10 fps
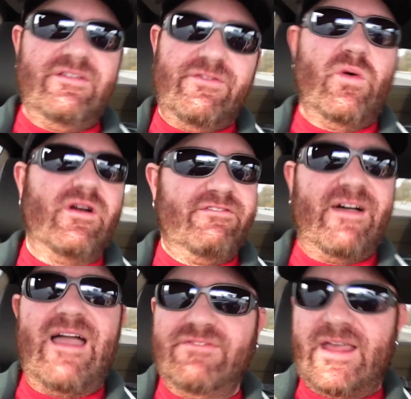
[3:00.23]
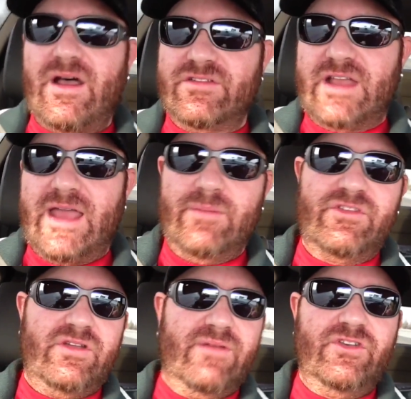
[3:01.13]
4, 5,000 items
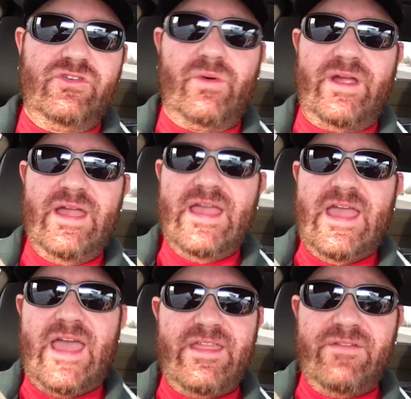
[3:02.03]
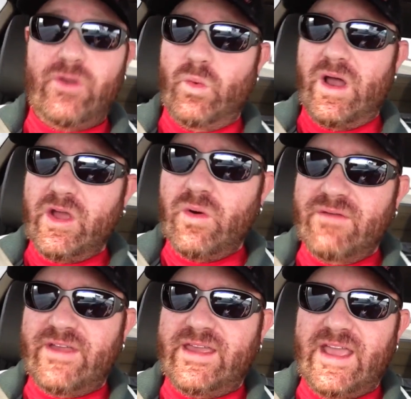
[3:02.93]
in your inventory, and then if you want to go on
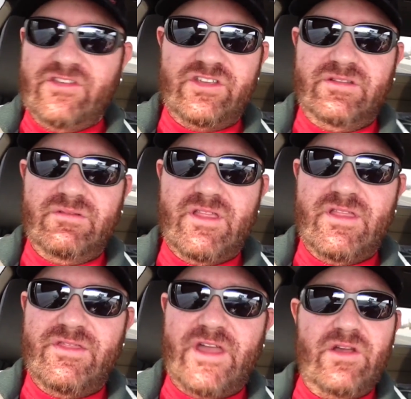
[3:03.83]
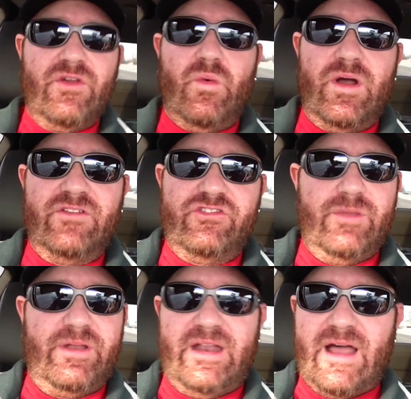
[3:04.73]
vacation, they're the ones
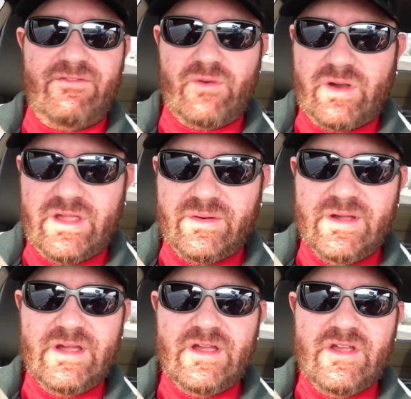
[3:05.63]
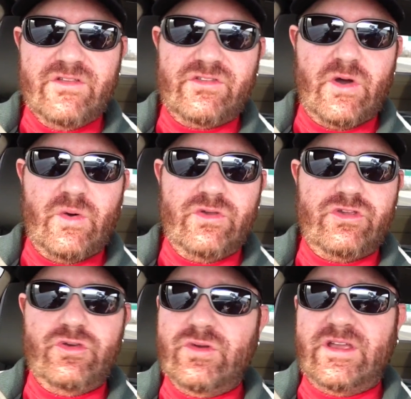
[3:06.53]
shipping it out for you. So
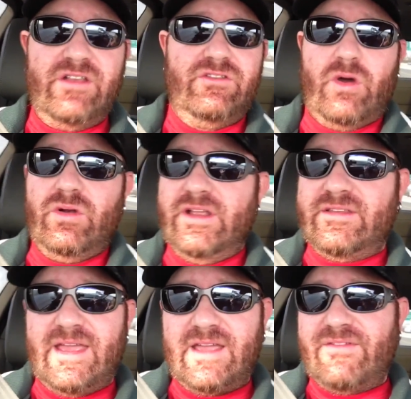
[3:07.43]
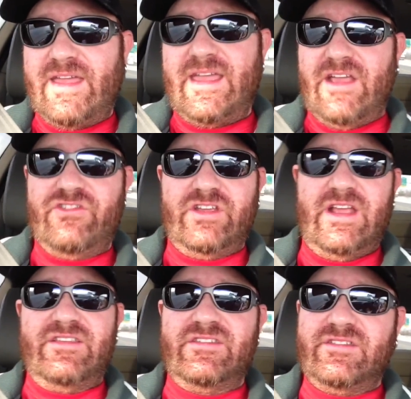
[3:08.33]
you can totally take a vacation
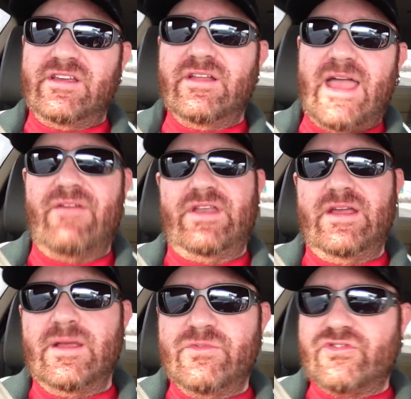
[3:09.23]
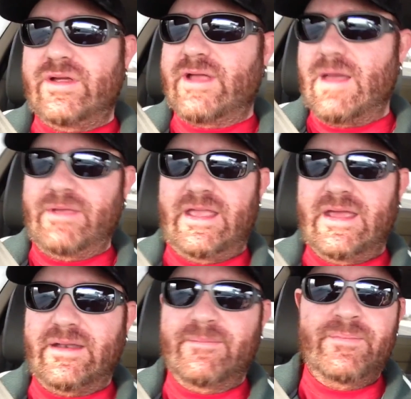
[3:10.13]
and still have an income stream coming
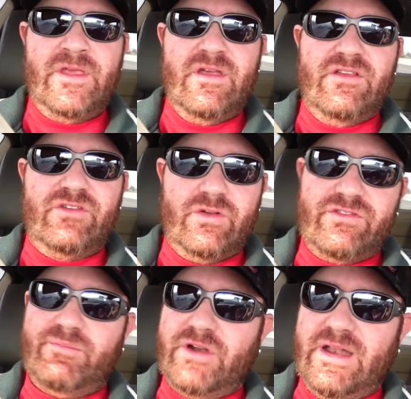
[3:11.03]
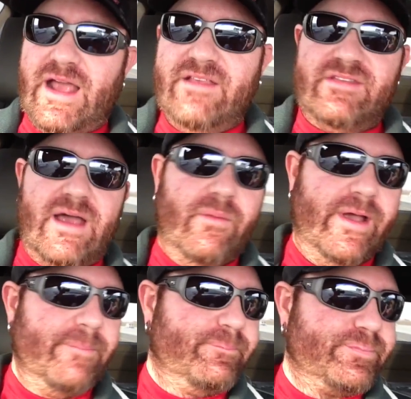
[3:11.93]
in. So it's pretty nice that way.